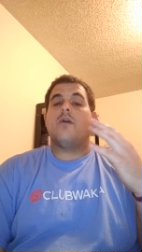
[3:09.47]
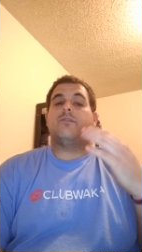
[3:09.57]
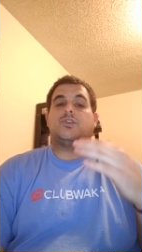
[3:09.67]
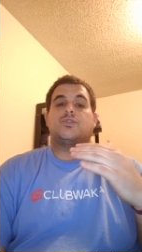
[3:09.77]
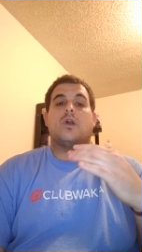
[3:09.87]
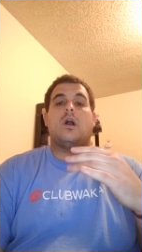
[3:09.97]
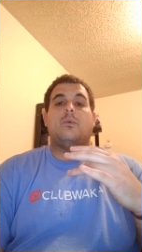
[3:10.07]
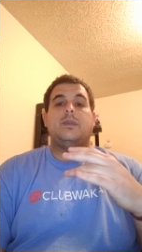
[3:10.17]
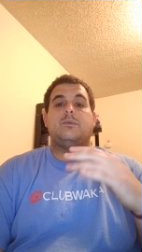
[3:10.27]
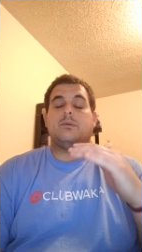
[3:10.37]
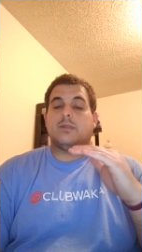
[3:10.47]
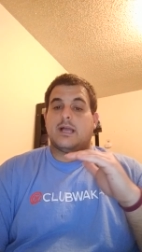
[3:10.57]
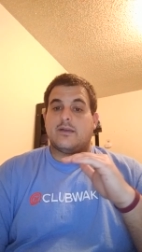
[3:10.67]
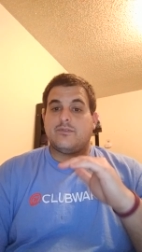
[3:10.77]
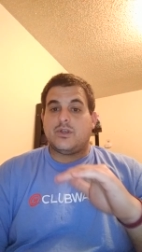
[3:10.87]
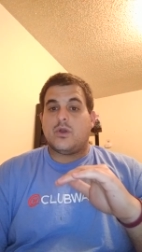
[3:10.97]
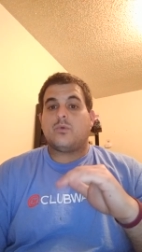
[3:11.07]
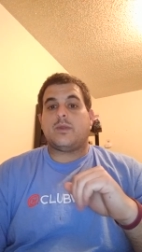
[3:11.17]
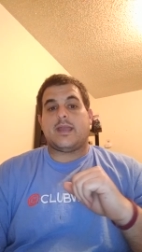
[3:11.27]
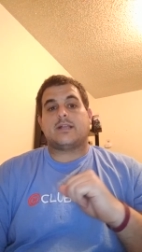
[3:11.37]
For strong weak, we will have no
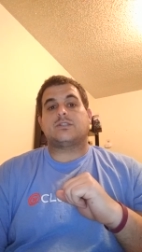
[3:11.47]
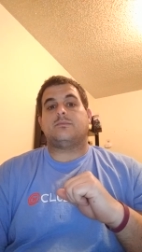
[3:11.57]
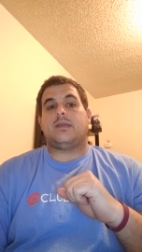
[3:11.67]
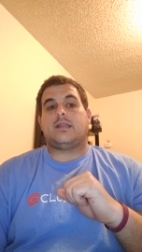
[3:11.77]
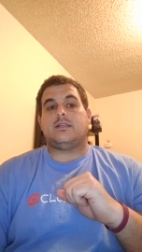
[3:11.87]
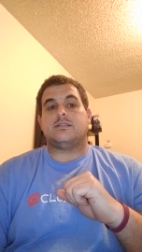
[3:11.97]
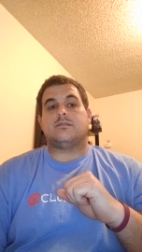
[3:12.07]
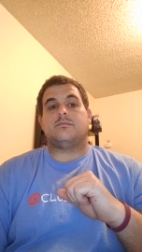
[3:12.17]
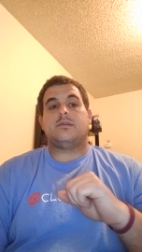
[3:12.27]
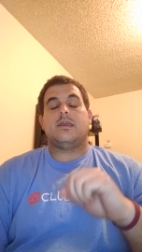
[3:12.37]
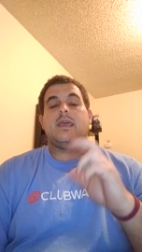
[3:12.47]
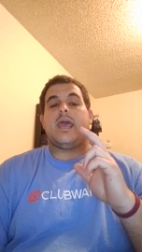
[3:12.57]
reaction mechanism,